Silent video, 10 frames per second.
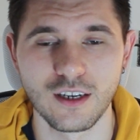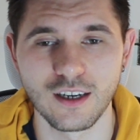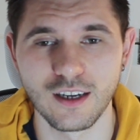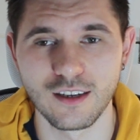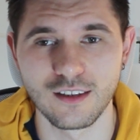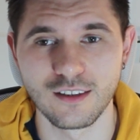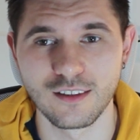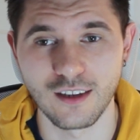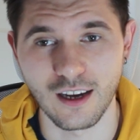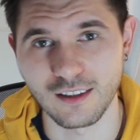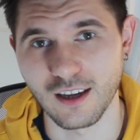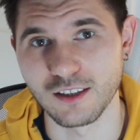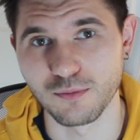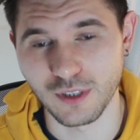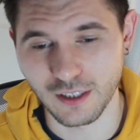and that
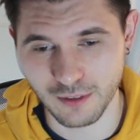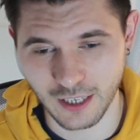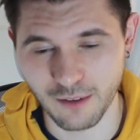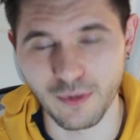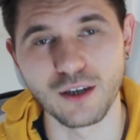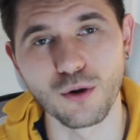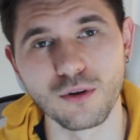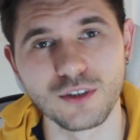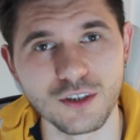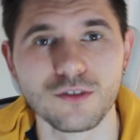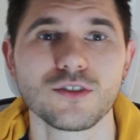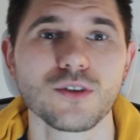has been kind of my go-to